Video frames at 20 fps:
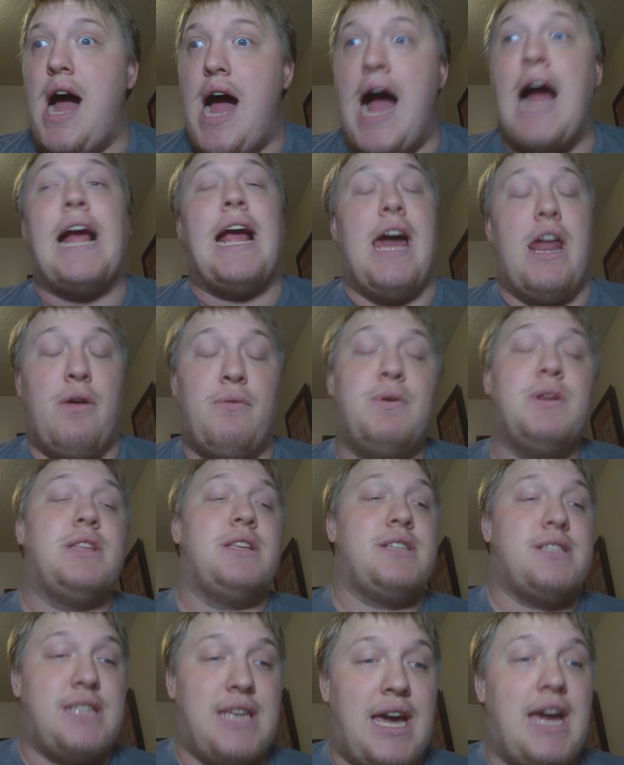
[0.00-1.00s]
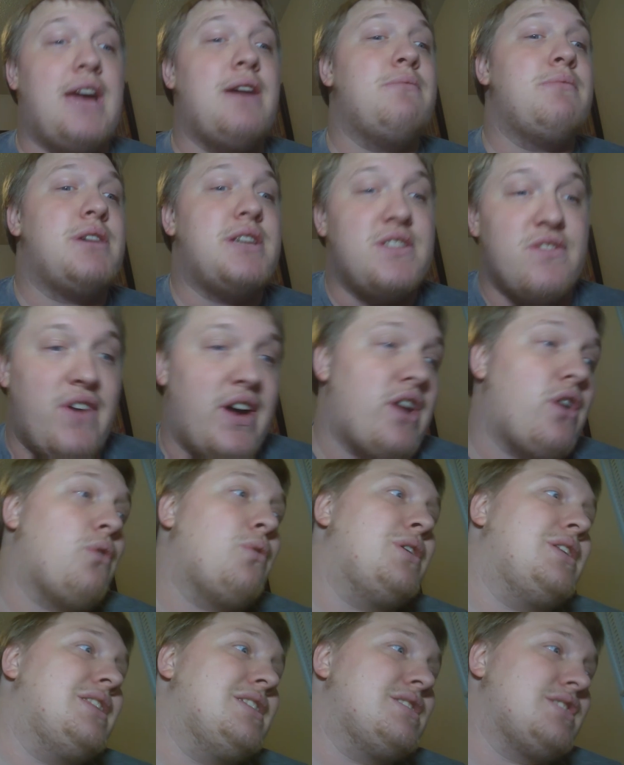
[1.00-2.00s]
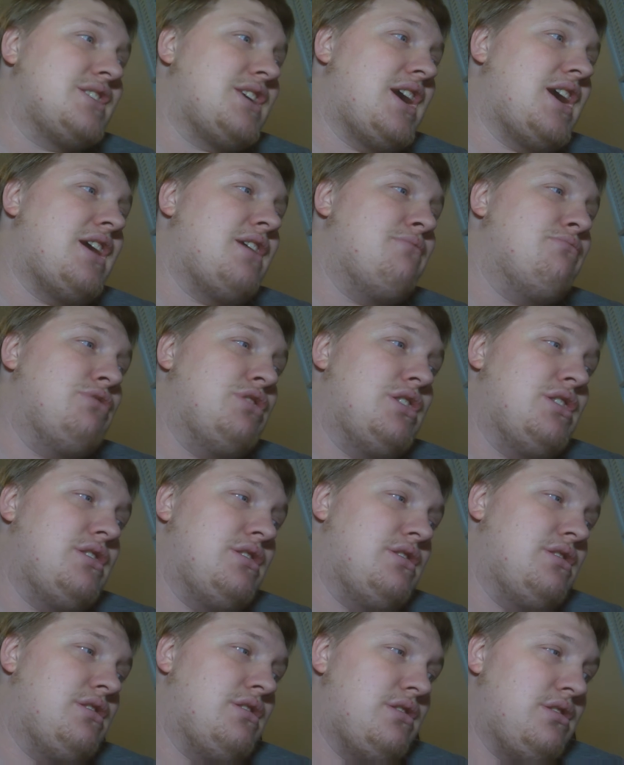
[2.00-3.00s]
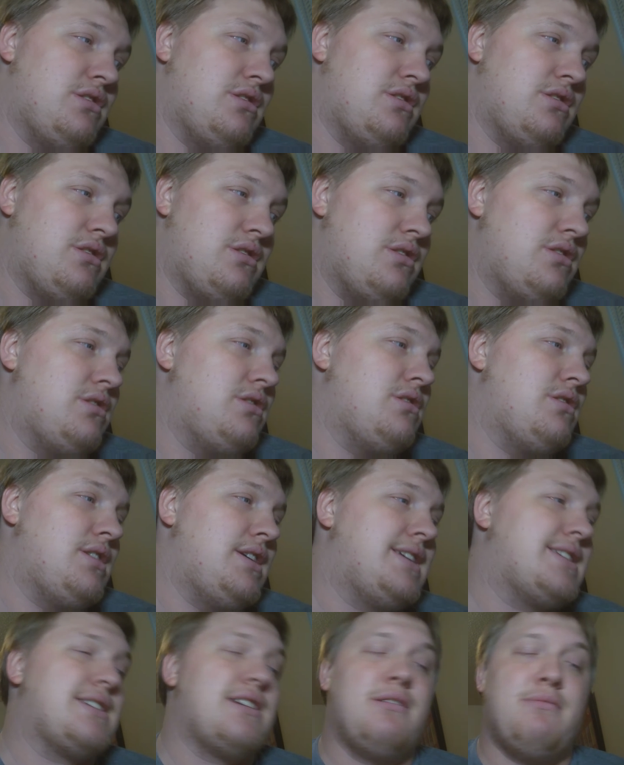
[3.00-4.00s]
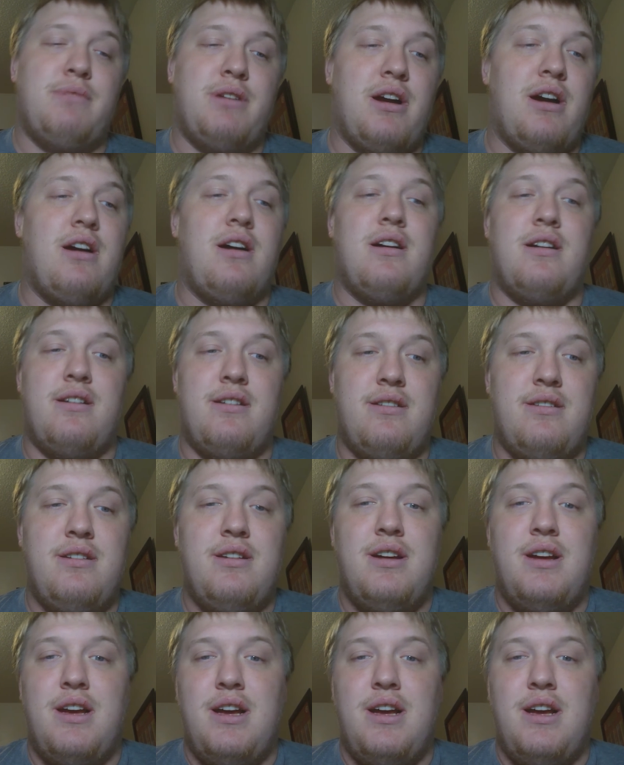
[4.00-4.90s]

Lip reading: I got to win this game, because if I don't win this game, then it's going to be hard.